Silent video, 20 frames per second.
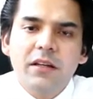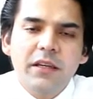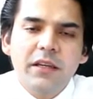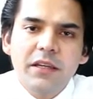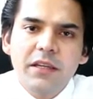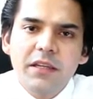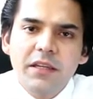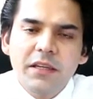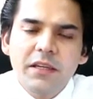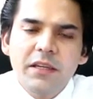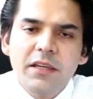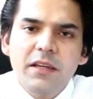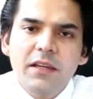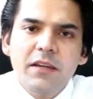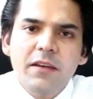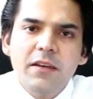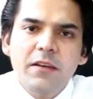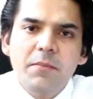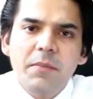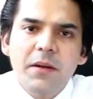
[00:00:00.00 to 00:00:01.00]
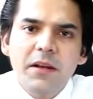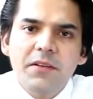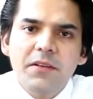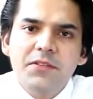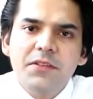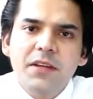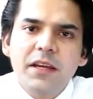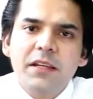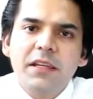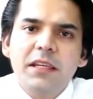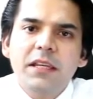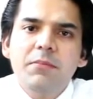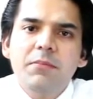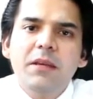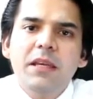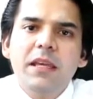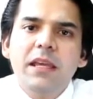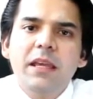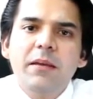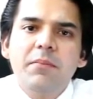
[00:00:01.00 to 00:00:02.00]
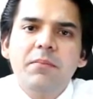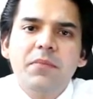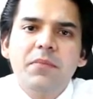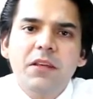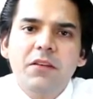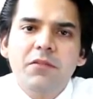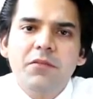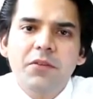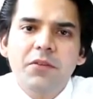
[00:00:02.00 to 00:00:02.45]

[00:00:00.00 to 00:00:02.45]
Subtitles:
Indian Independence Act, he became